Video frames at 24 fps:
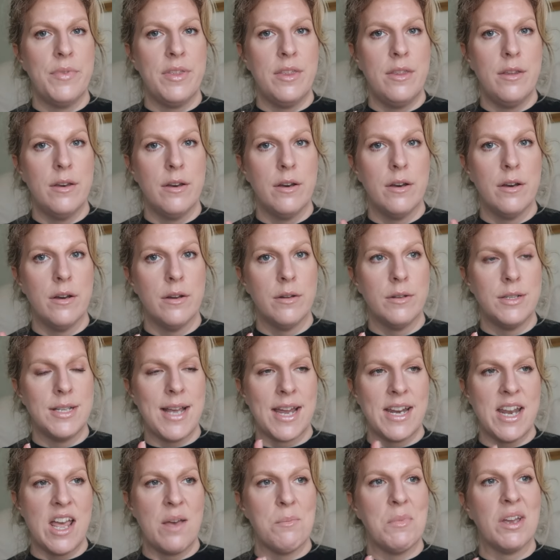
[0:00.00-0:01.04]
the
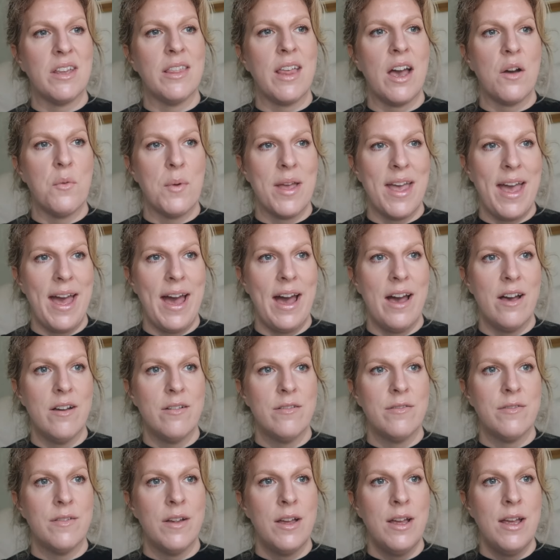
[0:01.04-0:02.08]
dynamic that we have.